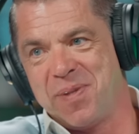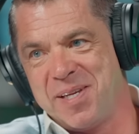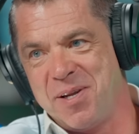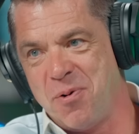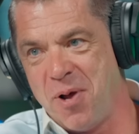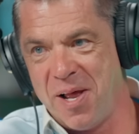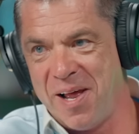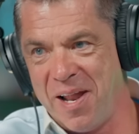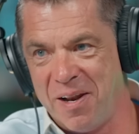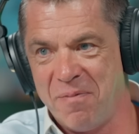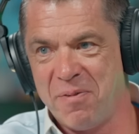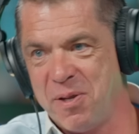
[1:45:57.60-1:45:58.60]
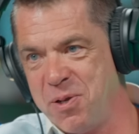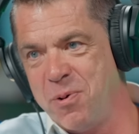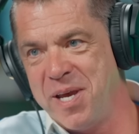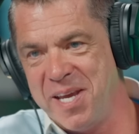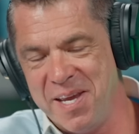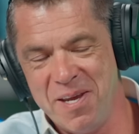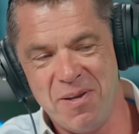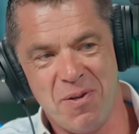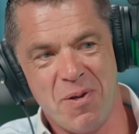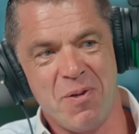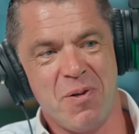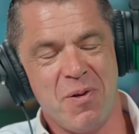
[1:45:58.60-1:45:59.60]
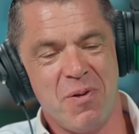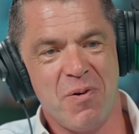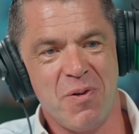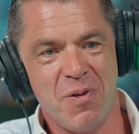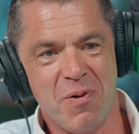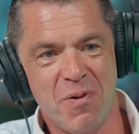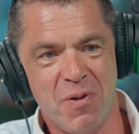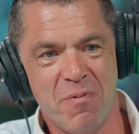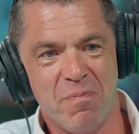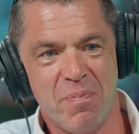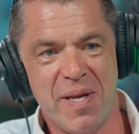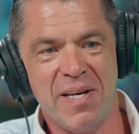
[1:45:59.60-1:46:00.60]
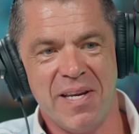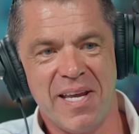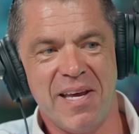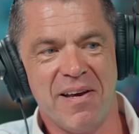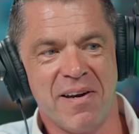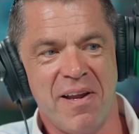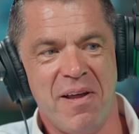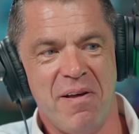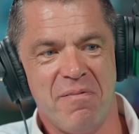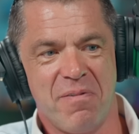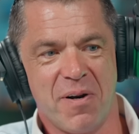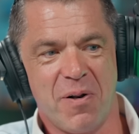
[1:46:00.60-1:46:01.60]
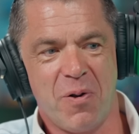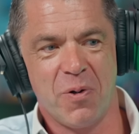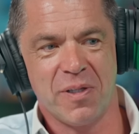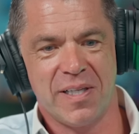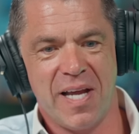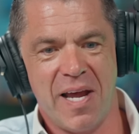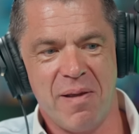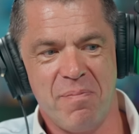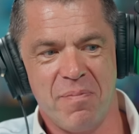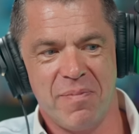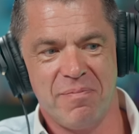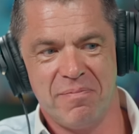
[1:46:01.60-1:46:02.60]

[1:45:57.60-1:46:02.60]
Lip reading: I love the UAE. You've been here for a long time.